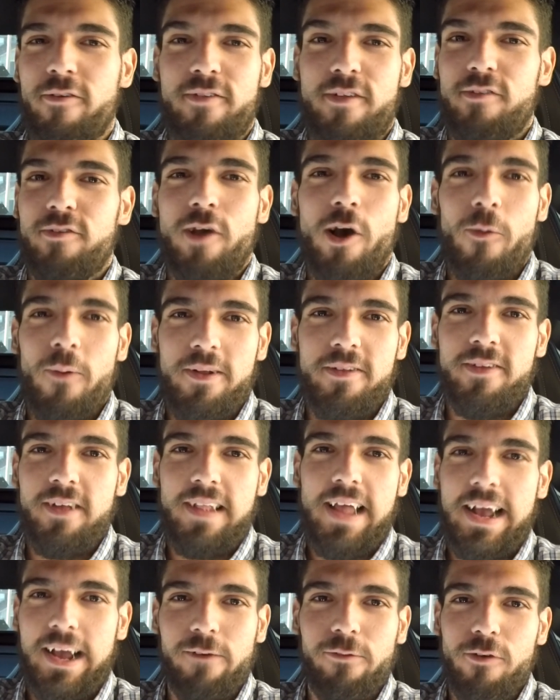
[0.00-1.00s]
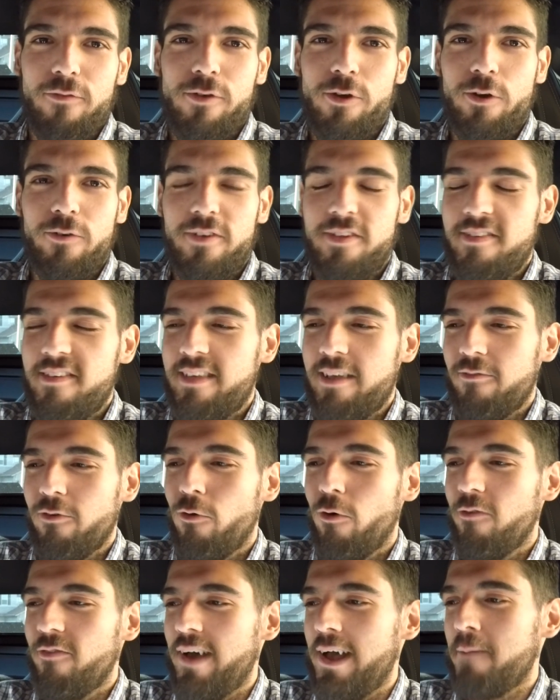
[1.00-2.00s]
and just go into like a review of a C seven
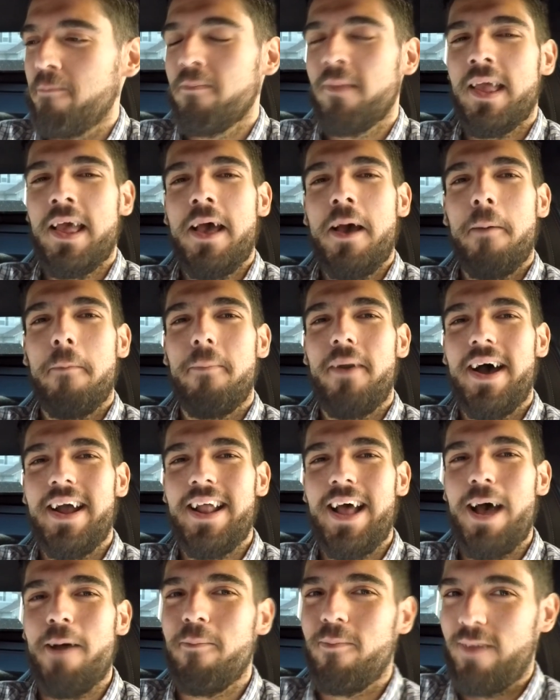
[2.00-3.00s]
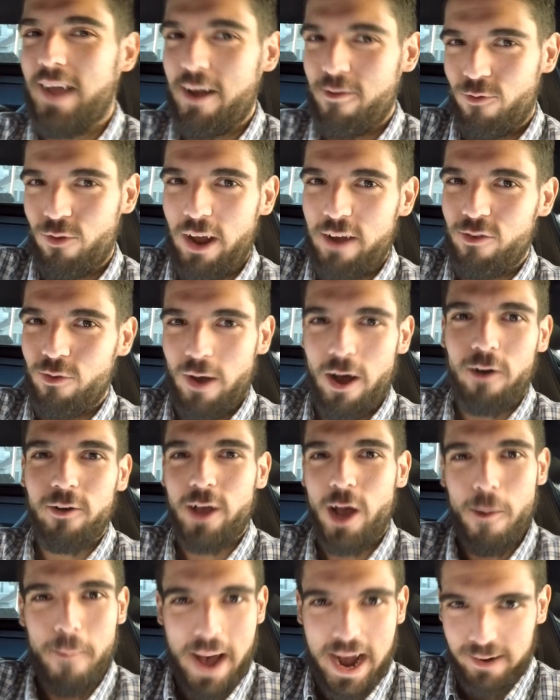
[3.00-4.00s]
Corvette. But um, I, I, I'll
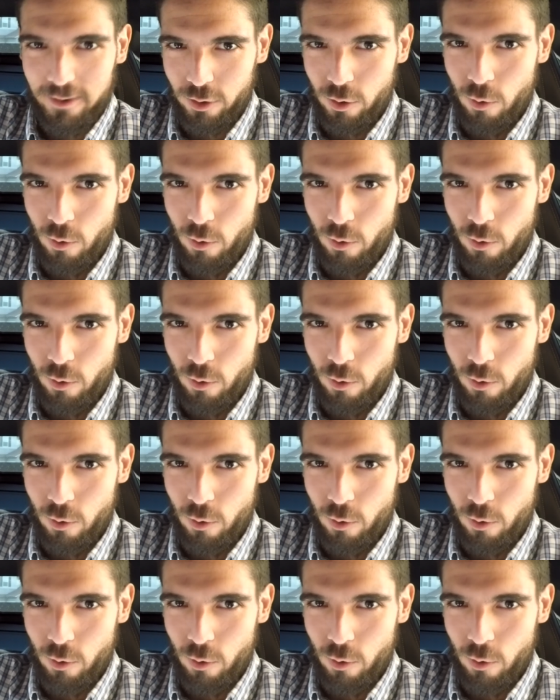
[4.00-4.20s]
go back to